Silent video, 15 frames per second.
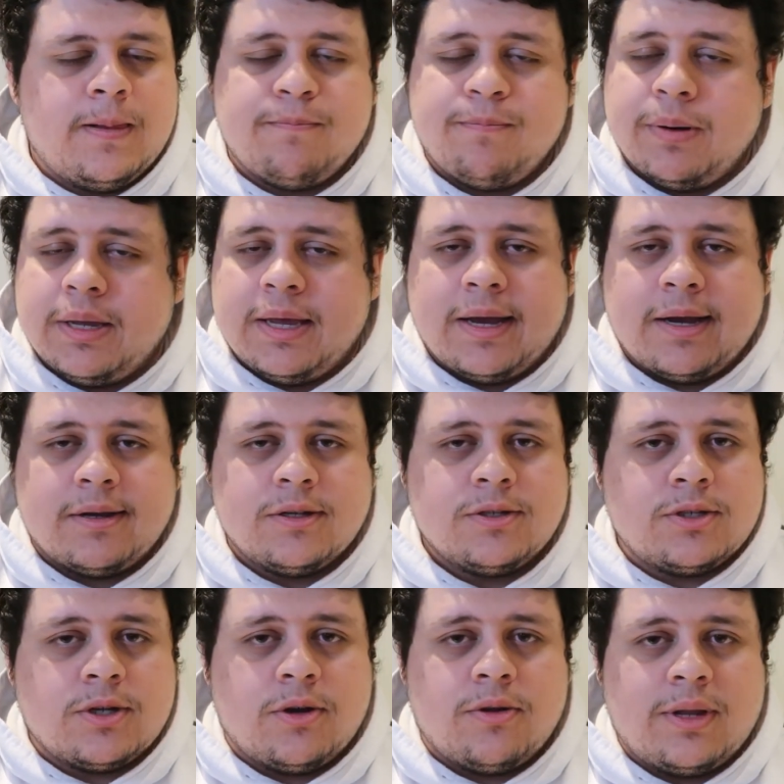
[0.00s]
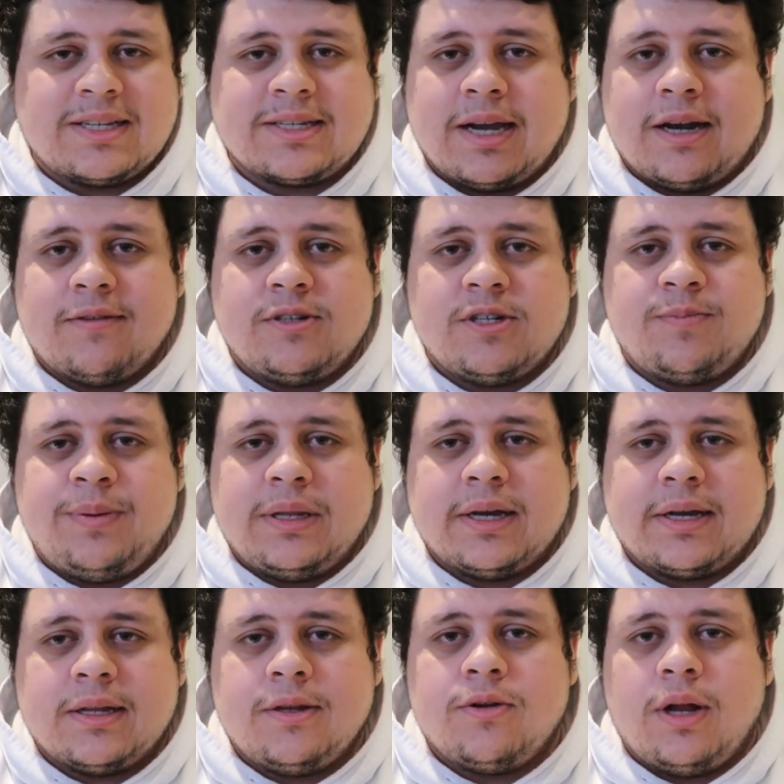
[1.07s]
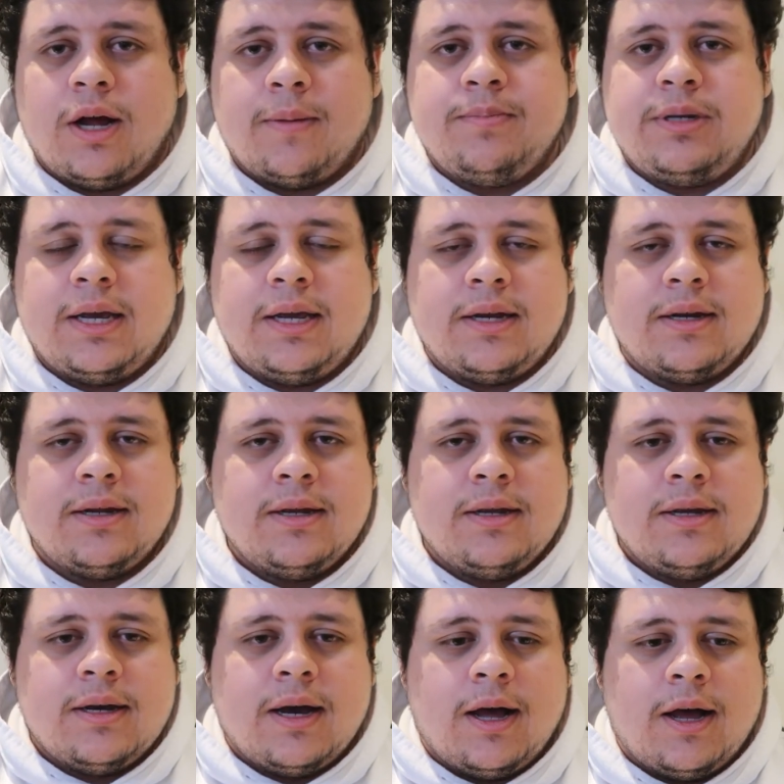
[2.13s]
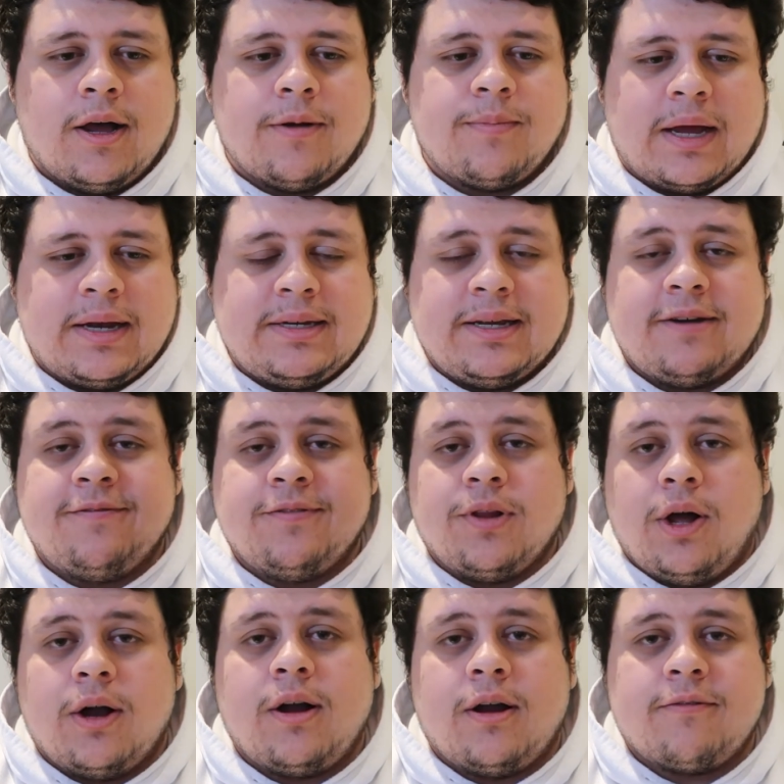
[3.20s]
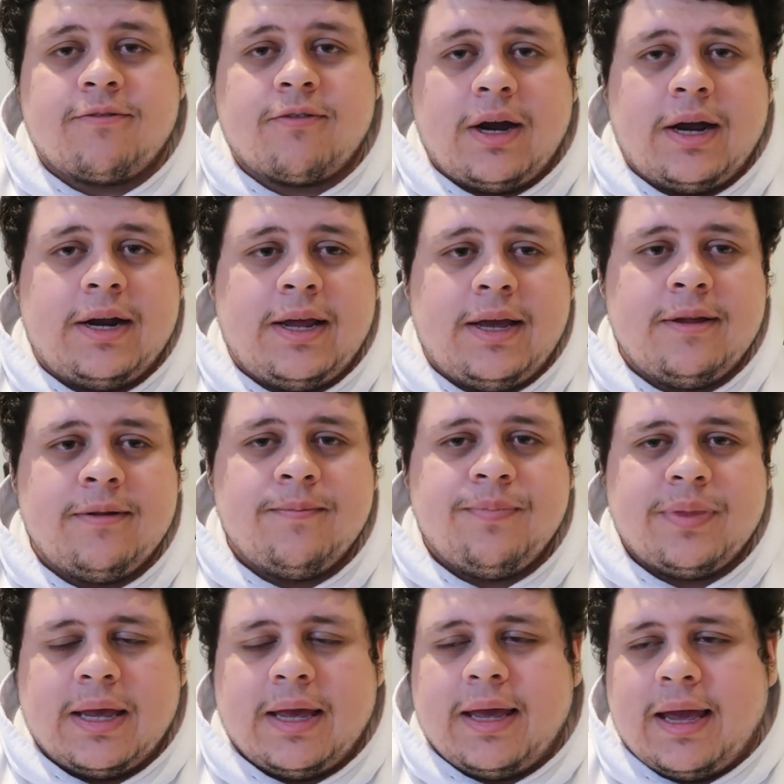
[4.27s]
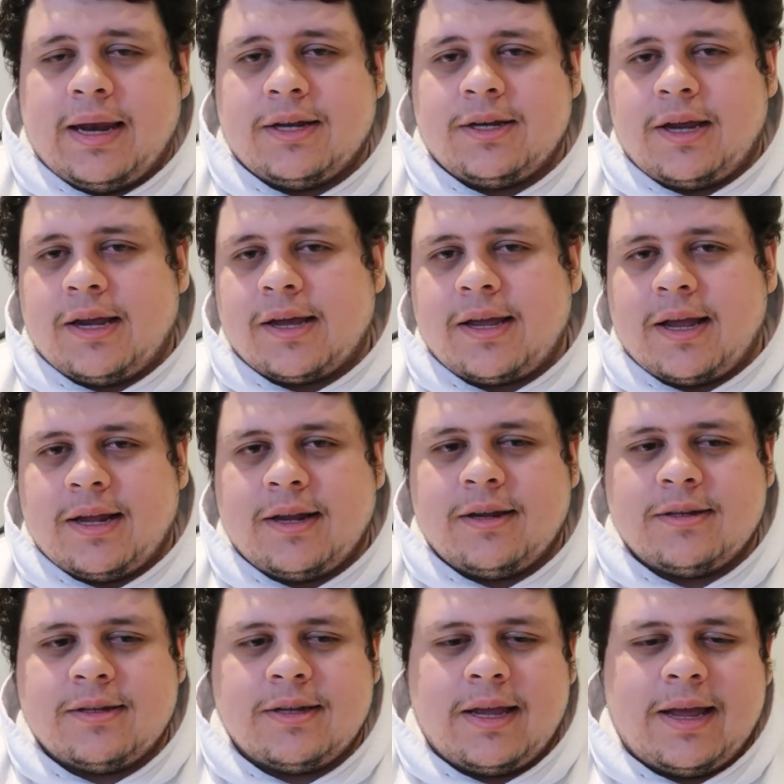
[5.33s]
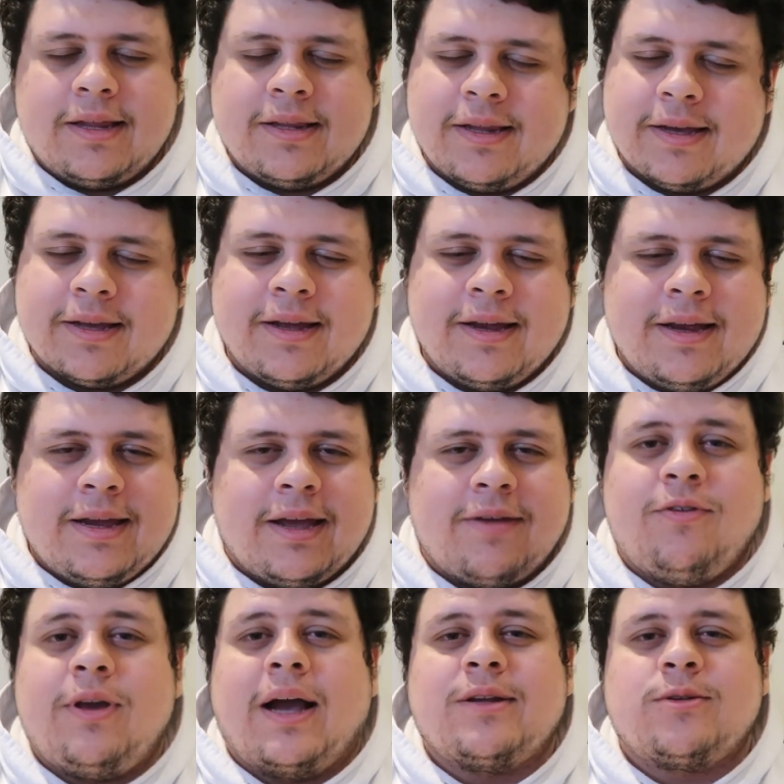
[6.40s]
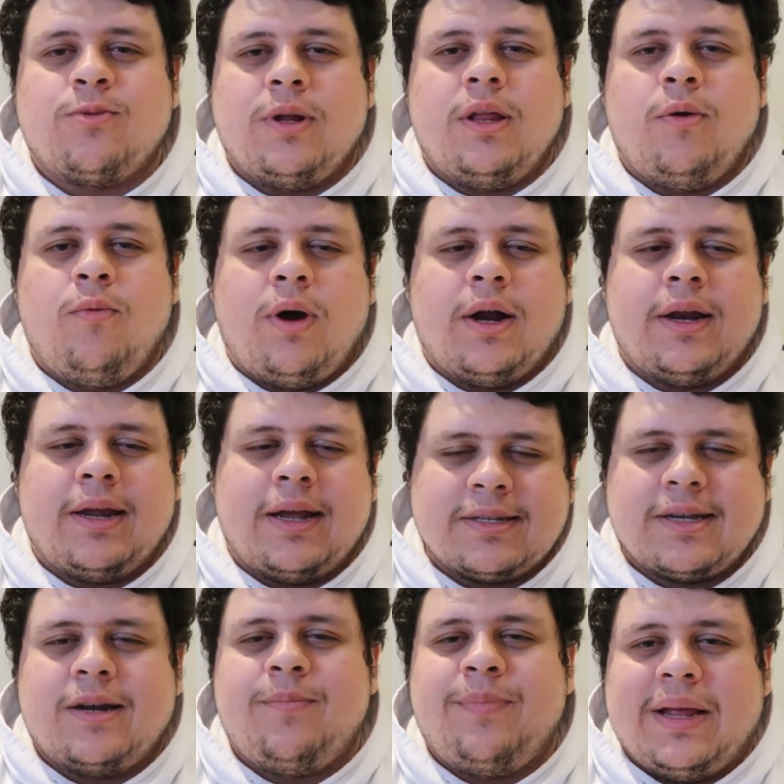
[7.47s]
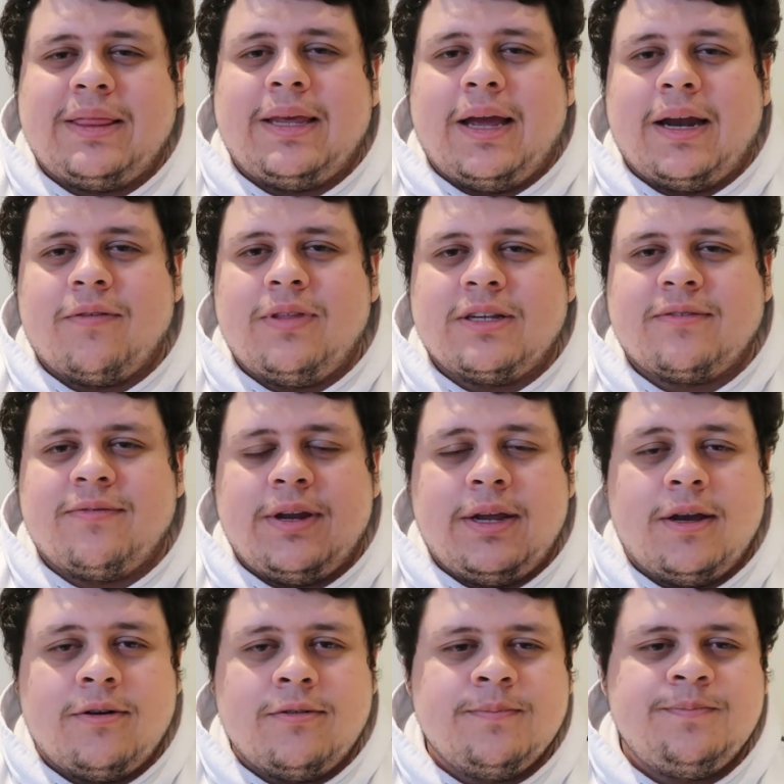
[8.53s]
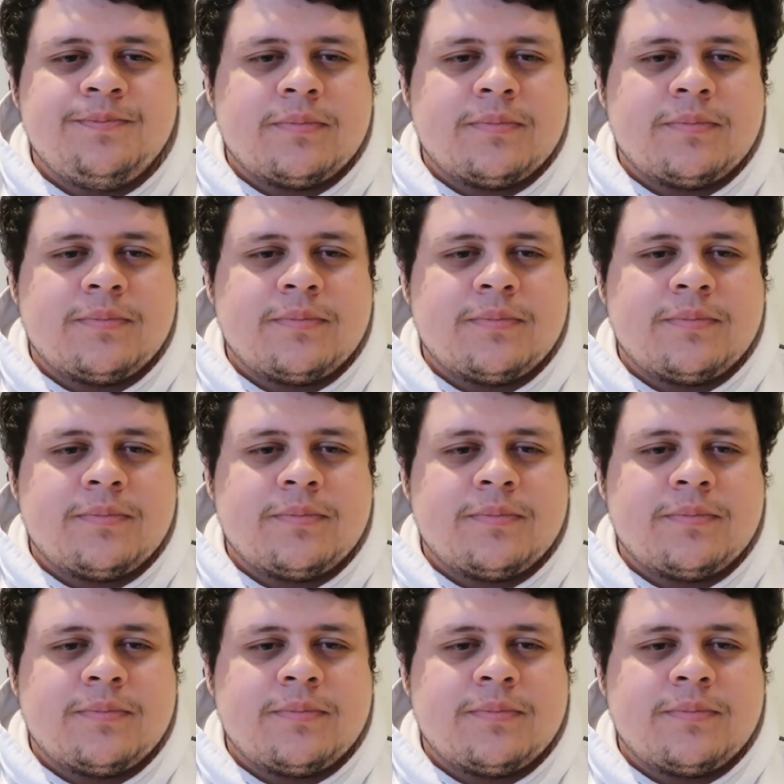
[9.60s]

But yeah, so that's kind of just been like a little update. I did vlog on Friday, and it like, if you guys really want it, it's gonna be at the end of this video.